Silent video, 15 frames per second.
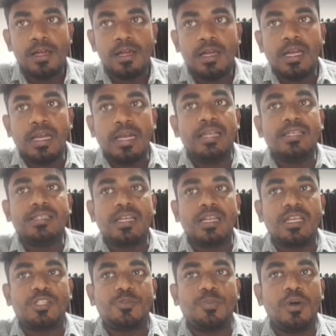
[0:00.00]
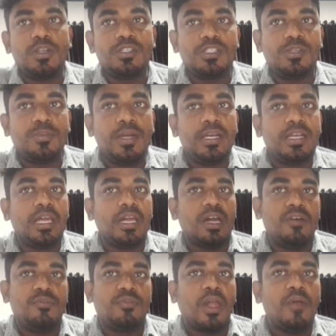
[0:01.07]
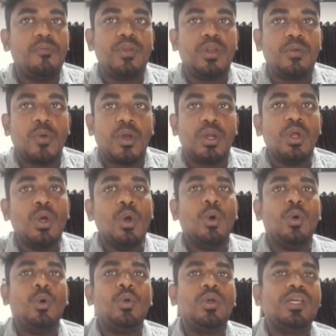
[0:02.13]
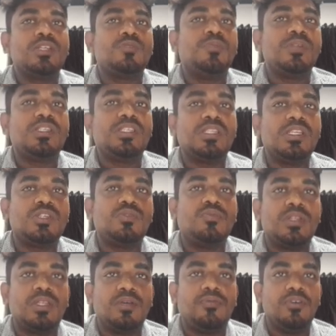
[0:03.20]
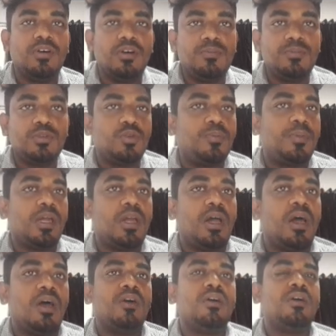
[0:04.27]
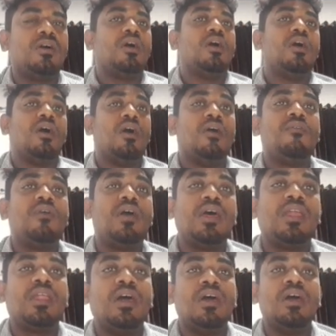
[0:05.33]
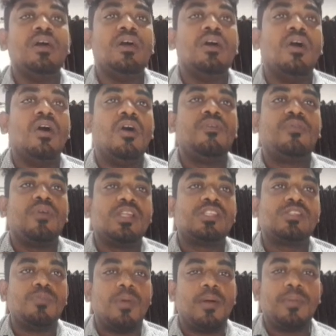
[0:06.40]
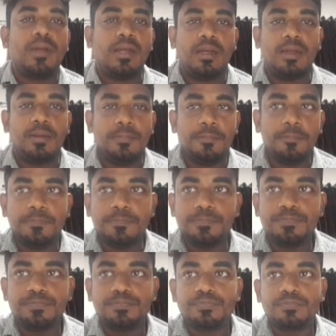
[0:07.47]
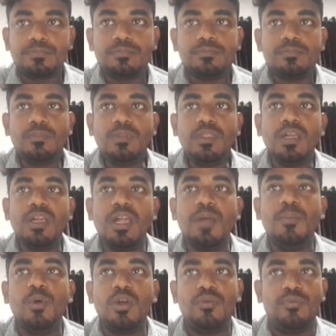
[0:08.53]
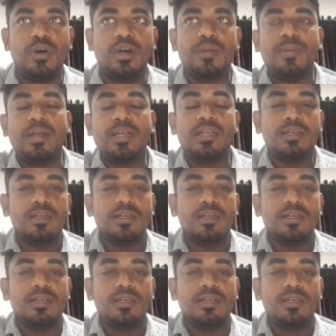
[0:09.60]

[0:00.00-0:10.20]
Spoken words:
It is a responsibility of everyone who does business with a firm to be aware of its memorandum. MOU format.